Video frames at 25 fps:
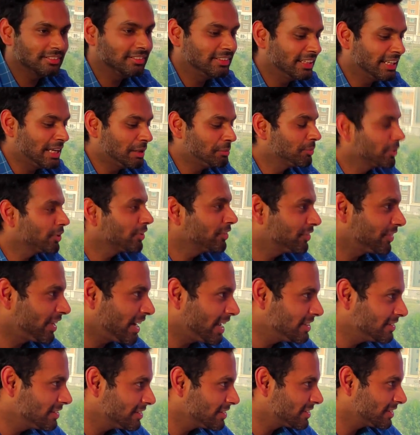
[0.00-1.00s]
the number of
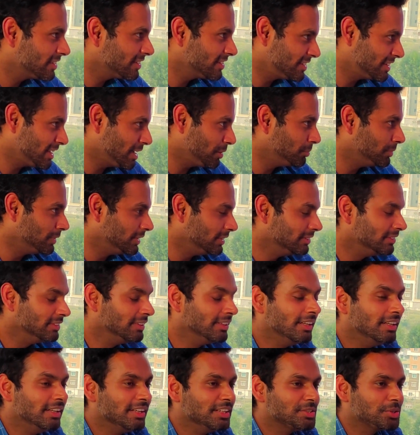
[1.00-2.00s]
transistors double.
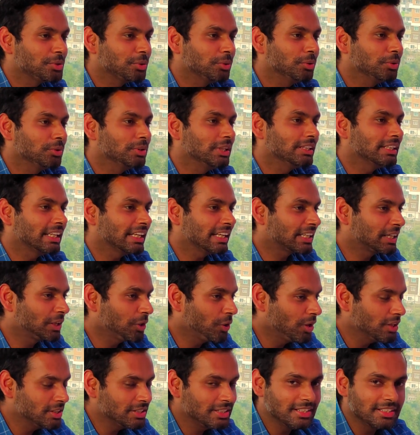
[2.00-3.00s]
So the
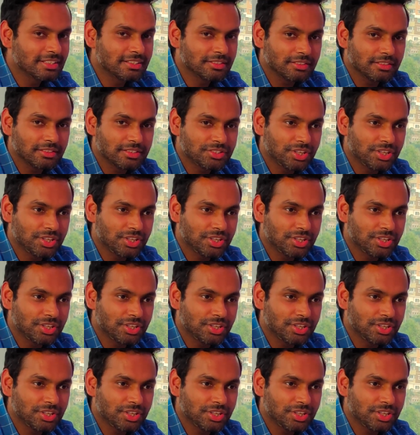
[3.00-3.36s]
technology is